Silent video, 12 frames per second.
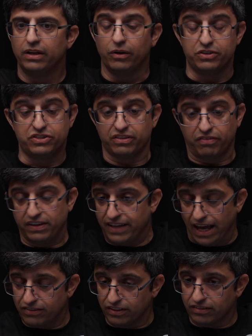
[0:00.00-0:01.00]
which is a
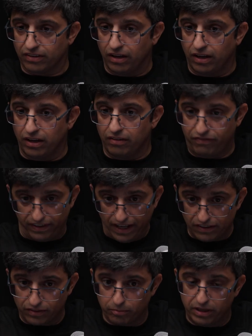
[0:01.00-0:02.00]
fantastic, uh,
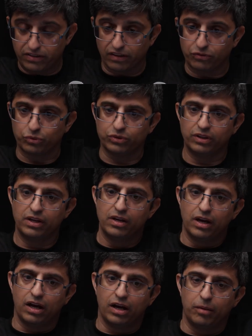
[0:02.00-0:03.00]
fantastic pen test tool,
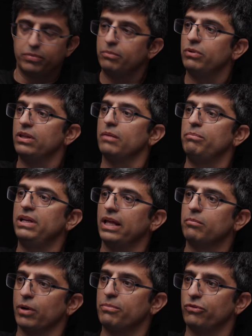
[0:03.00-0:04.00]
uh, but it would be
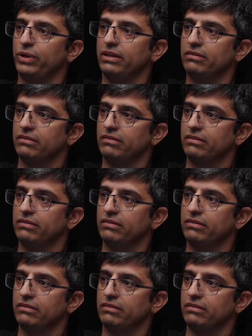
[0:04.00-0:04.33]
like Burp Suite.